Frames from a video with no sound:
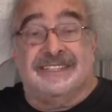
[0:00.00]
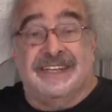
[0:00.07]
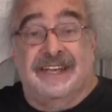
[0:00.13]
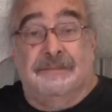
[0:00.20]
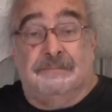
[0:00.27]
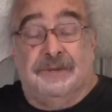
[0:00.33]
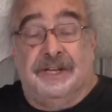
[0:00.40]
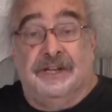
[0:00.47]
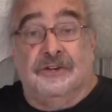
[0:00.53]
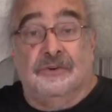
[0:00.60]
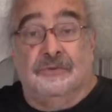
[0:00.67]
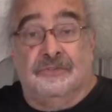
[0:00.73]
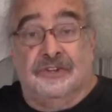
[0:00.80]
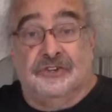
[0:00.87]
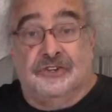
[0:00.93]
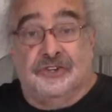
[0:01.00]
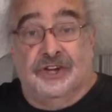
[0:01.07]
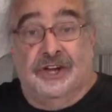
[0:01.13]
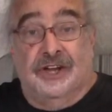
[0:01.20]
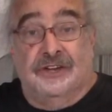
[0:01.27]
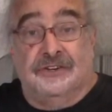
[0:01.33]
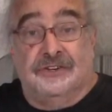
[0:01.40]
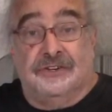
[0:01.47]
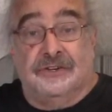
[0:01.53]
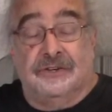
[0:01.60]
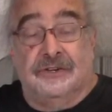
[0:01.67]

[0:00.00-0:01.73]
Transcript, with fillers: Zampino, the judge,